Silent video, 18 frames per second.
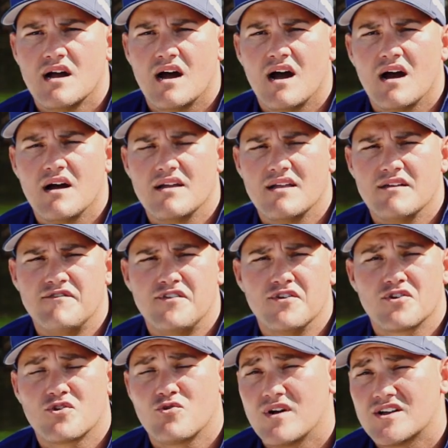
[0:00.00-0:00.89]
Uh, if
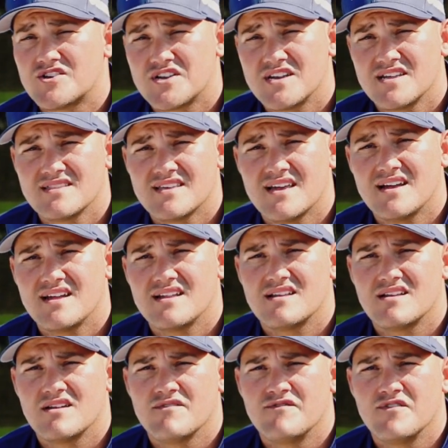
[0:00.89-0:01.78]
you're questioning that,
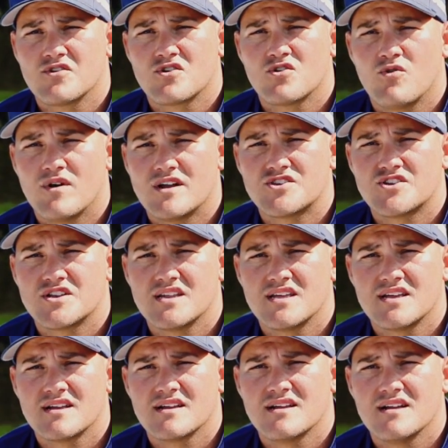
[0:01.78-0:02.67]
if you're
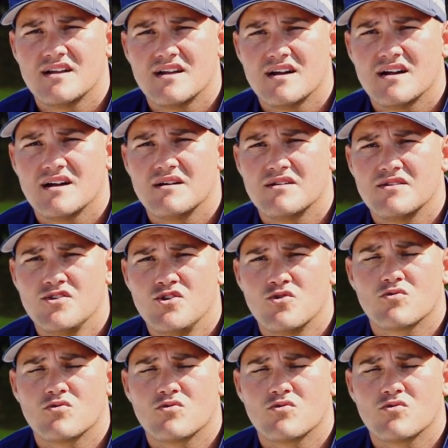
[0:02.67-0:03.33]
questioning uh,